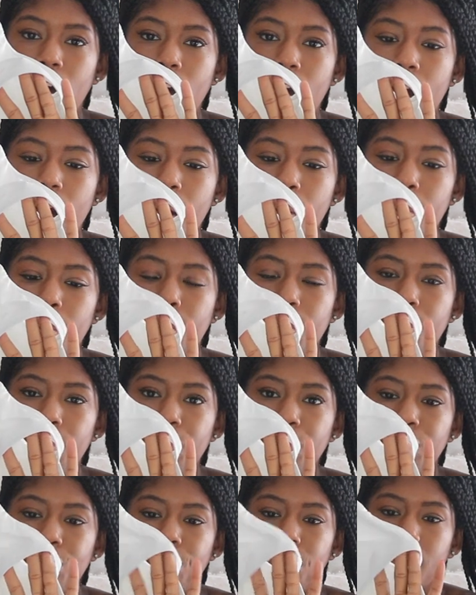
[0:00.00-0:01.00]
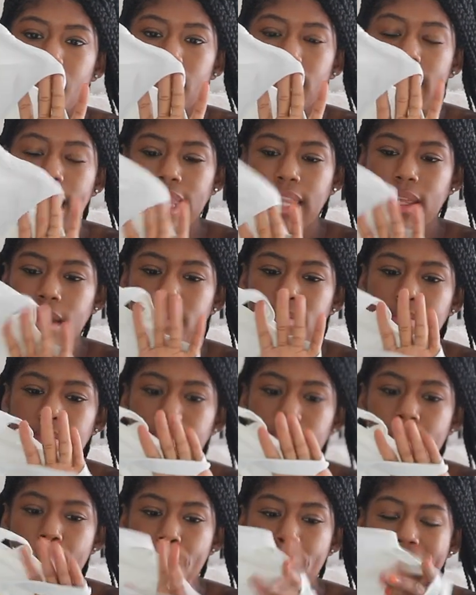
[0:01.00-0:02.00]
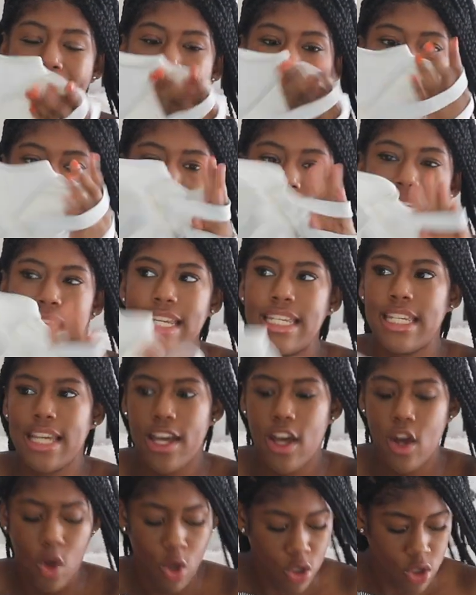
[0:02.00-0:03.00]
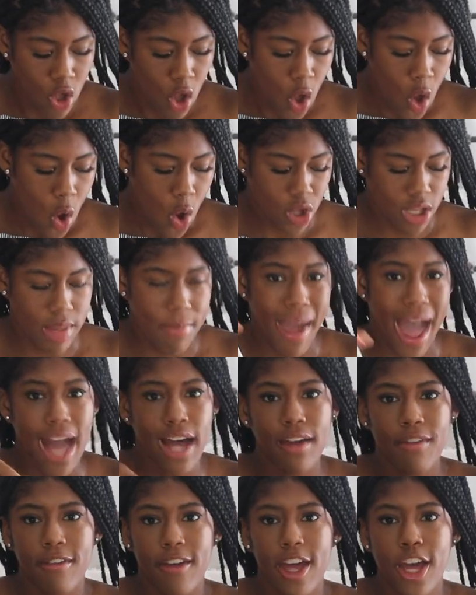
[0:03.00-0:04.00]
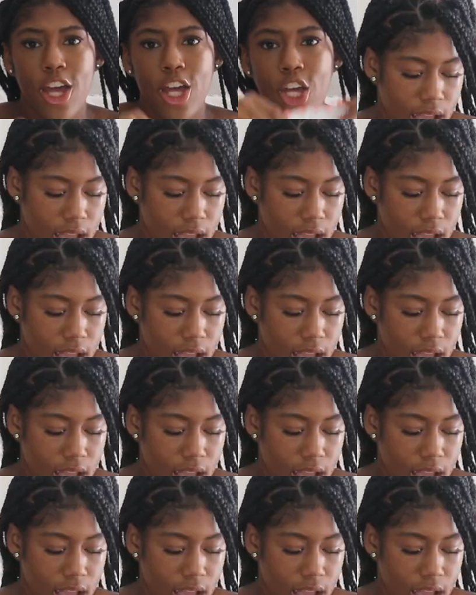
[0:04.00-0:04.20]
um, like back details on the back of it.